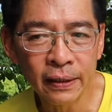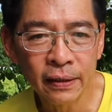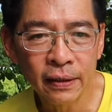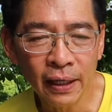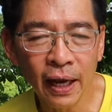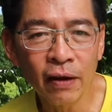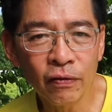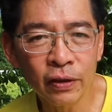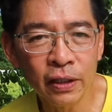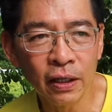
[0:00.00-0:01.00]
care for
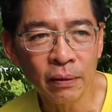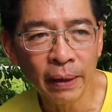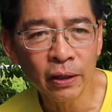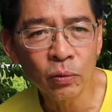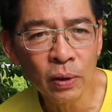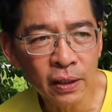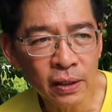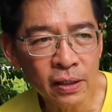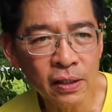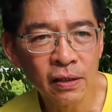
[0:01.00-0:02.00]
the migrant
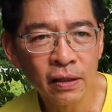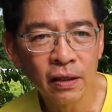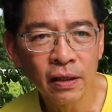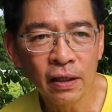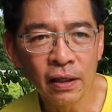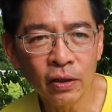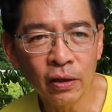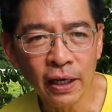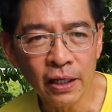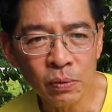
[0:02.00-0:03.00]
workers, not
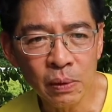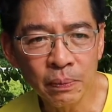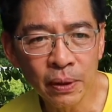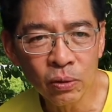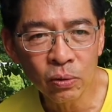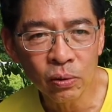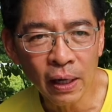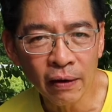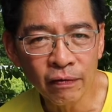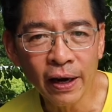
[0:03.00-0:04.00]
as people who are
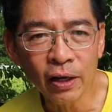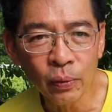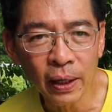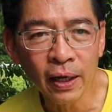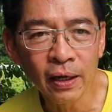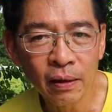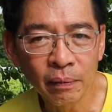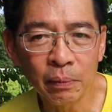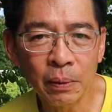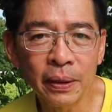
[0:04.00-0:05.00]
far away, but
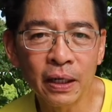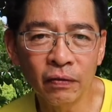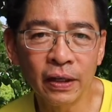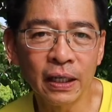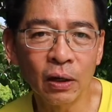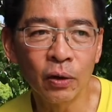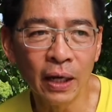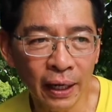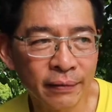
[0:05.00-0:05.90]
people living in our own land.